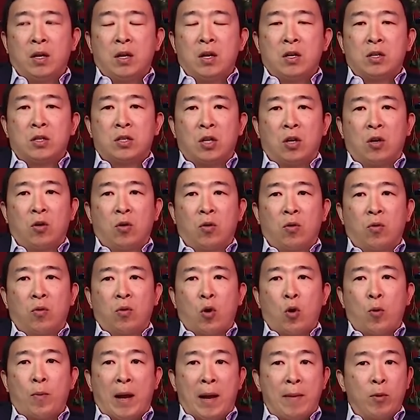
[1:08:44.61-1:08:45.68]
So
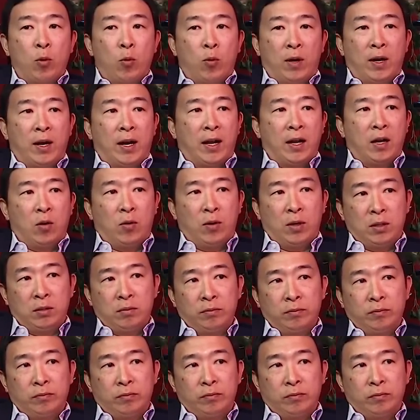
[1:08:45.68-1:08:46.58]
Obama won Iowa.